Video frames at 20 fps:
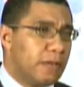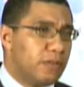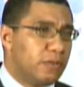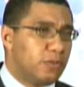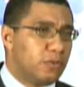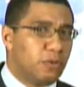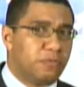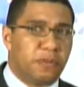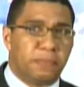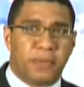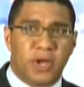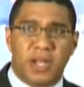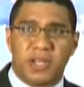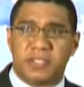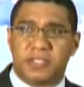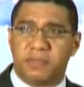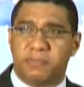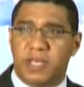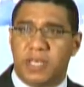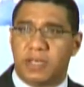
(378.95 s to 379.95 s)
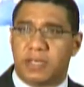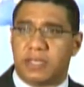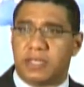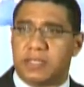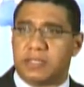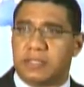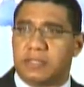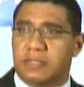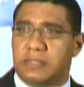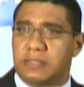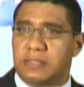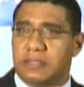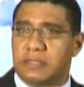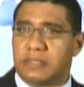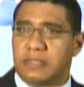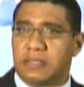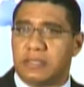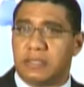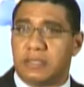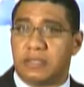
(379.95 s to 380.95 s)
So for policymakers
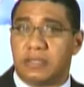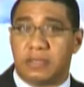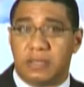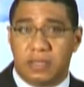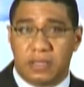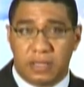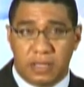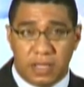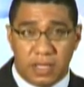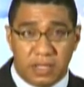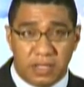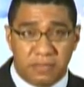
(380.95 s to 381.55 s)
in